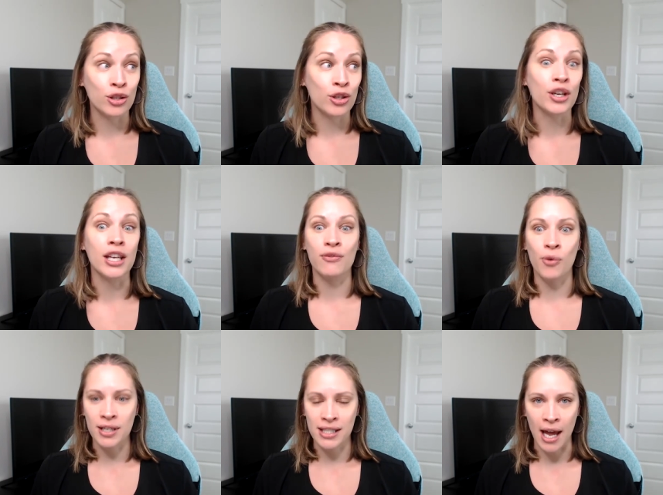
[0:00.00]
looking
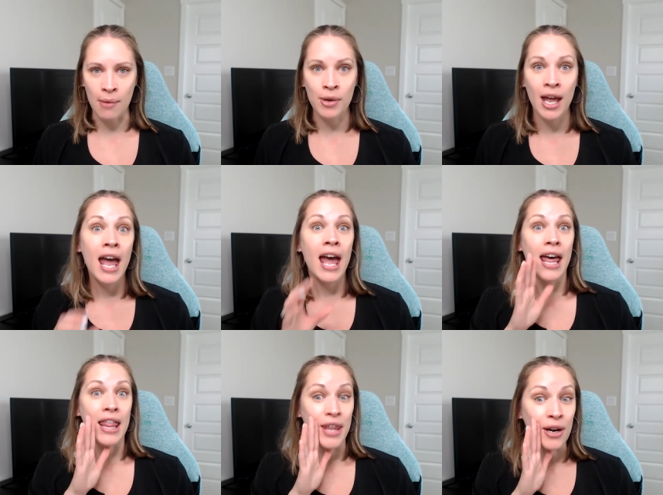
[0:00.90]
for a temp,
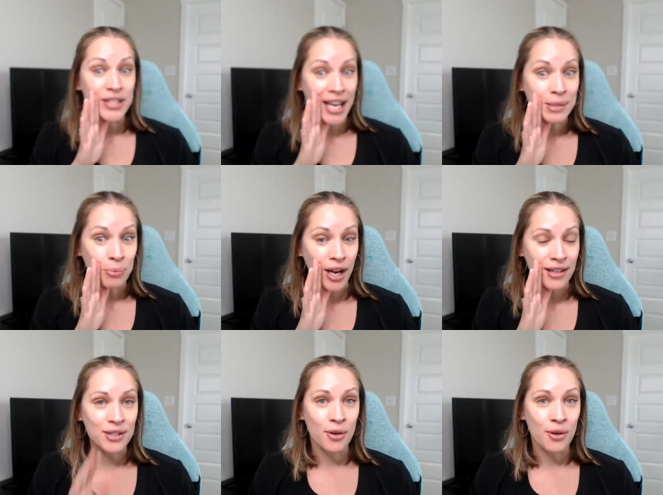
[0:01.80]
they're desperate.